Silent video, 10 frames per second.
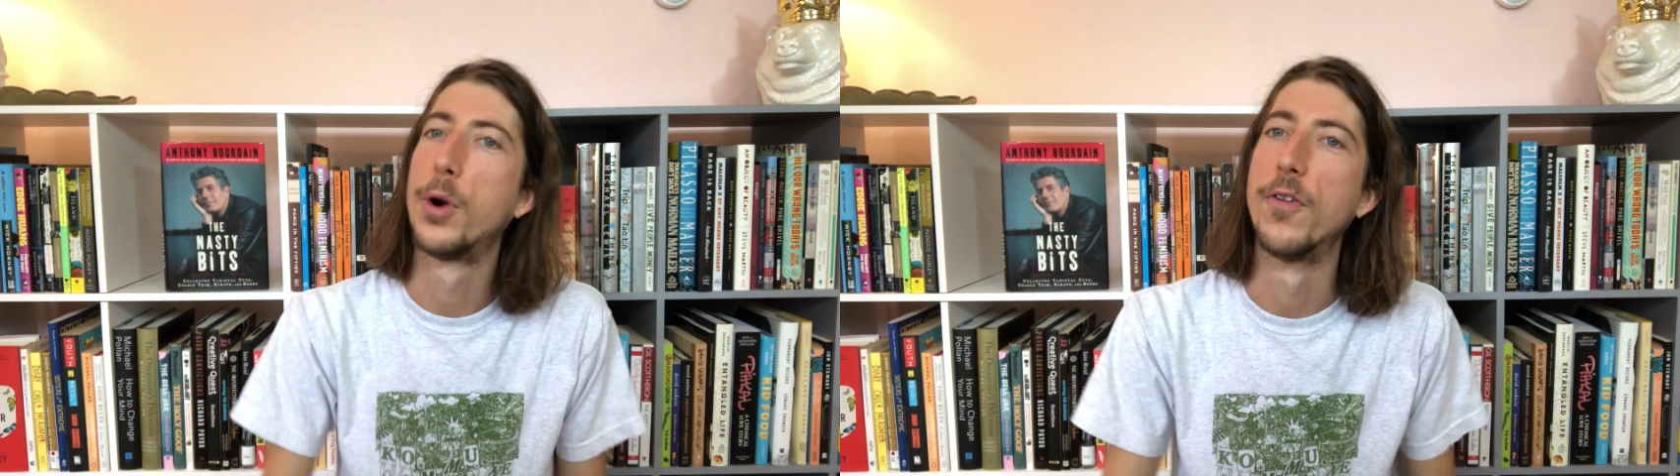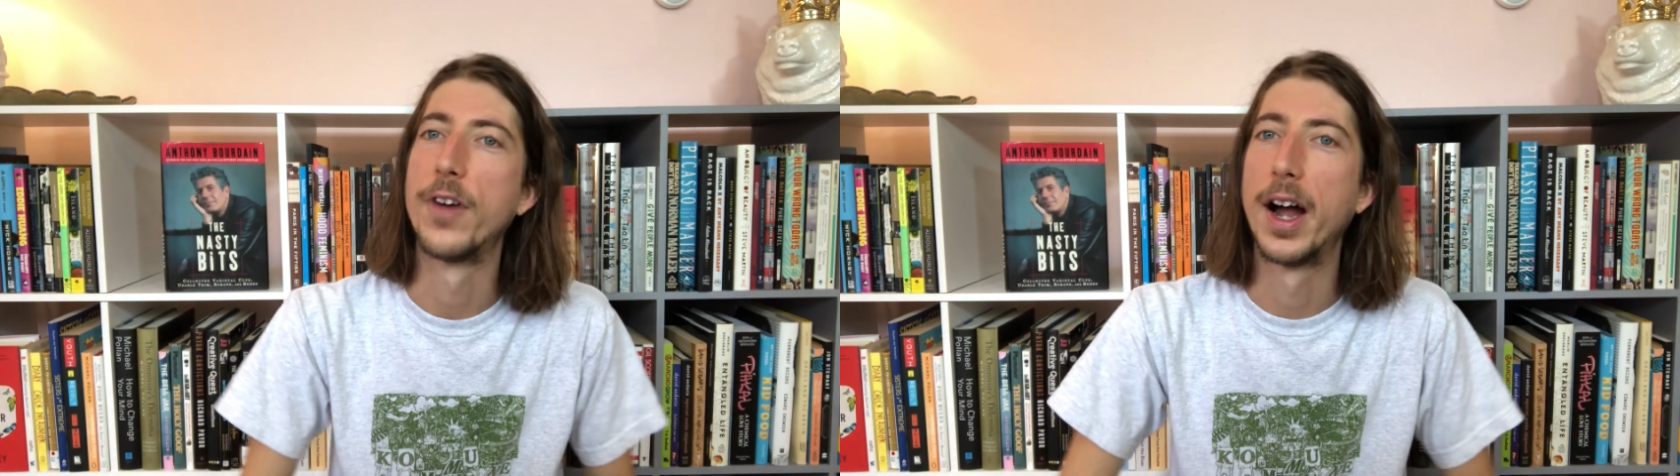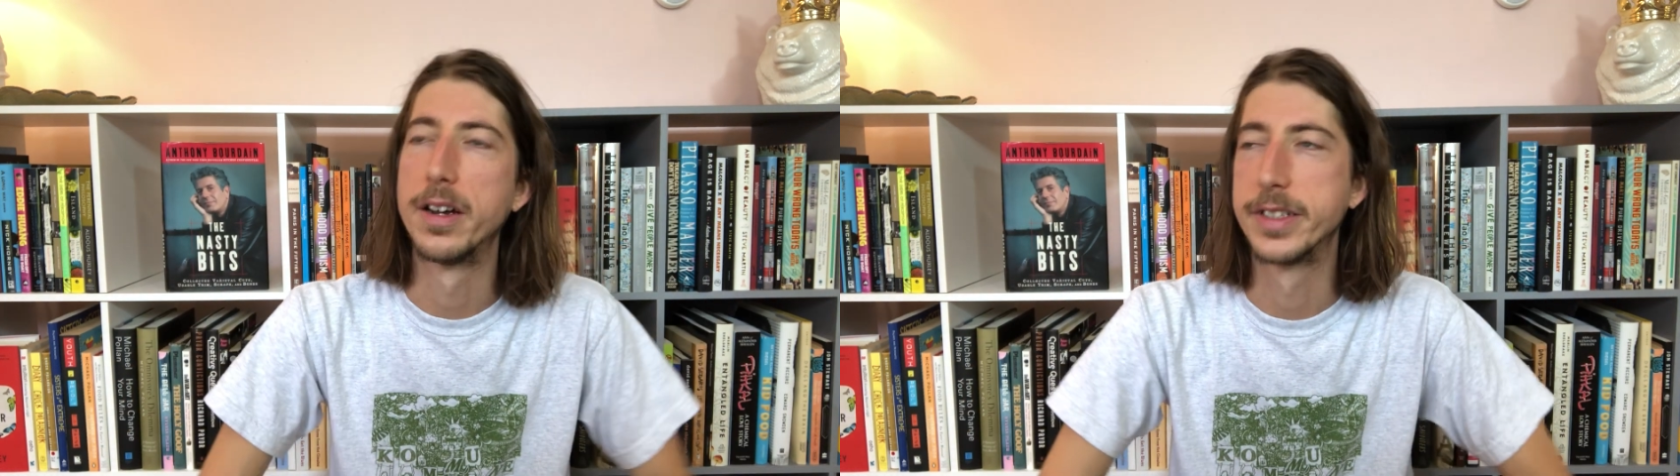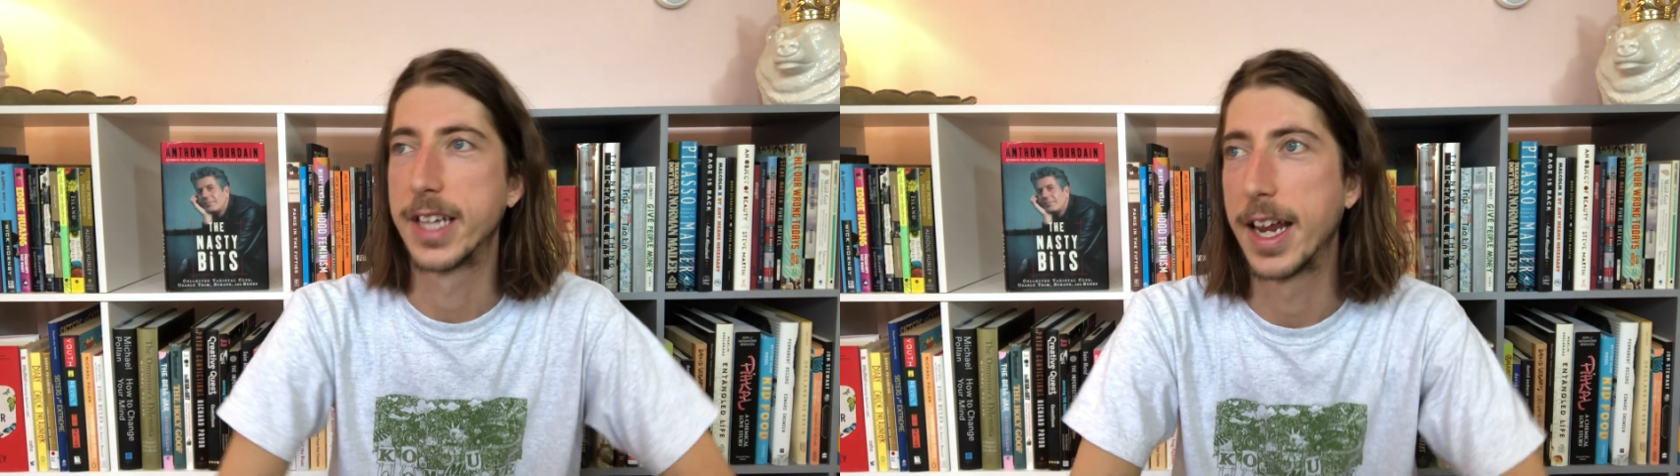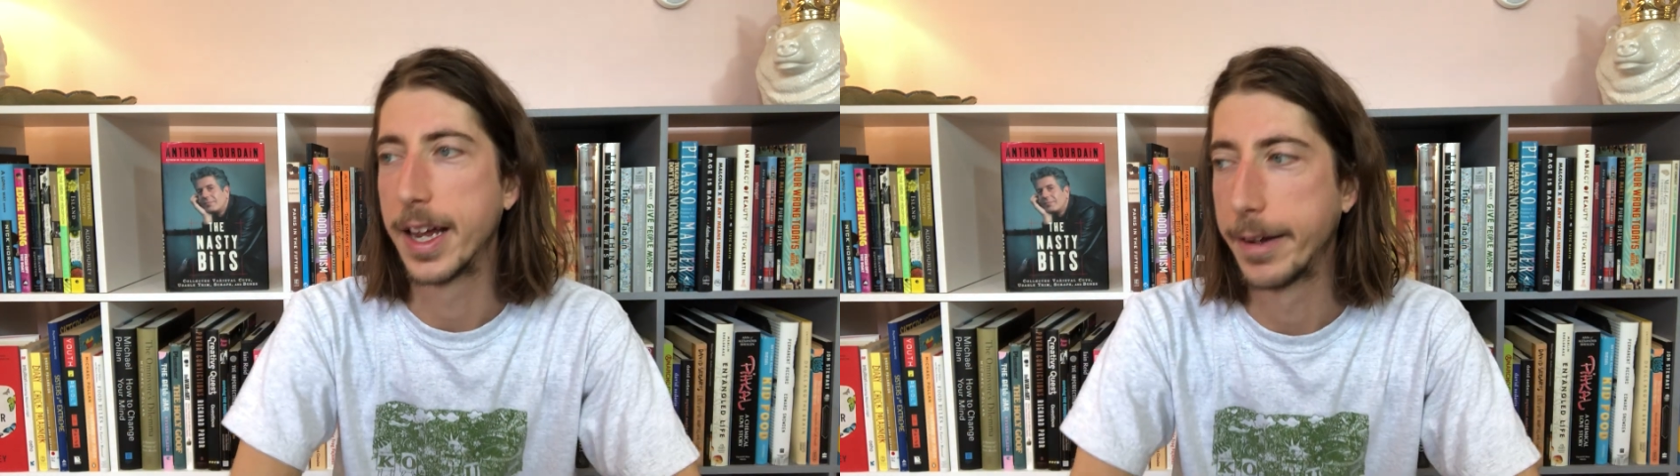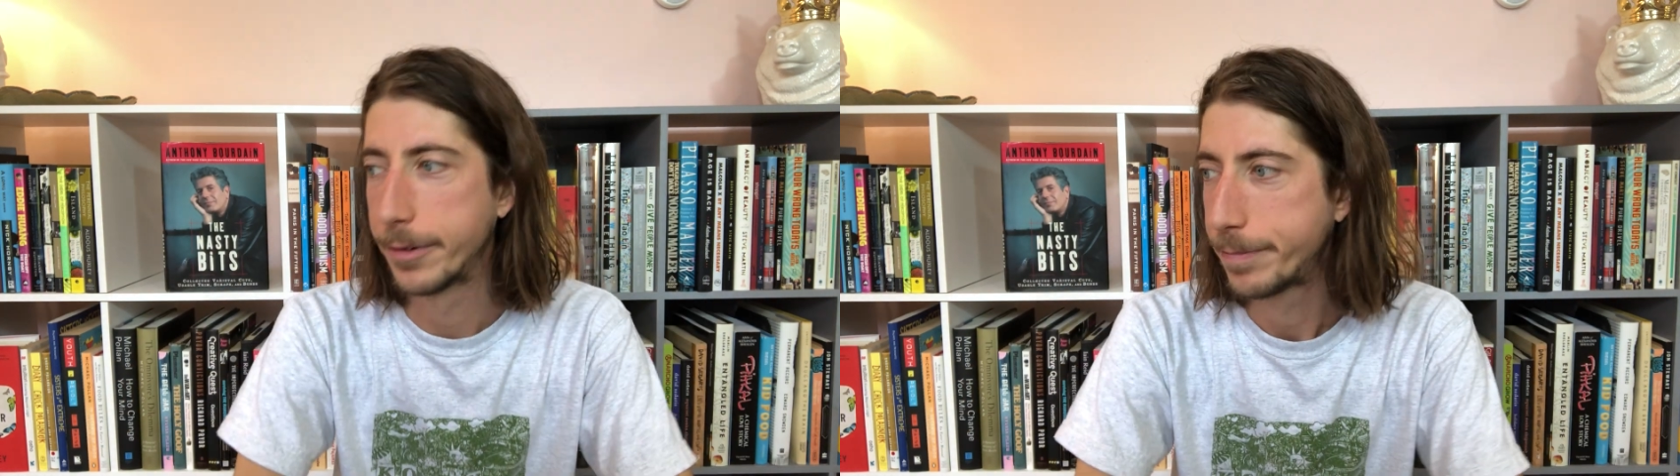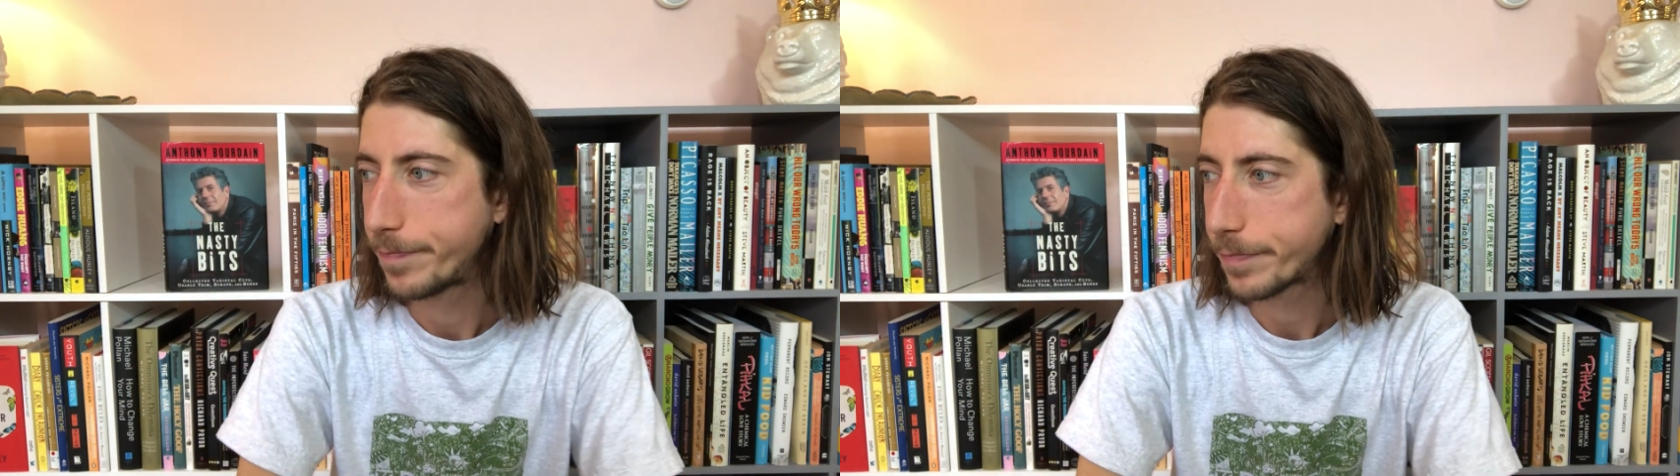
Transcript: profiles. And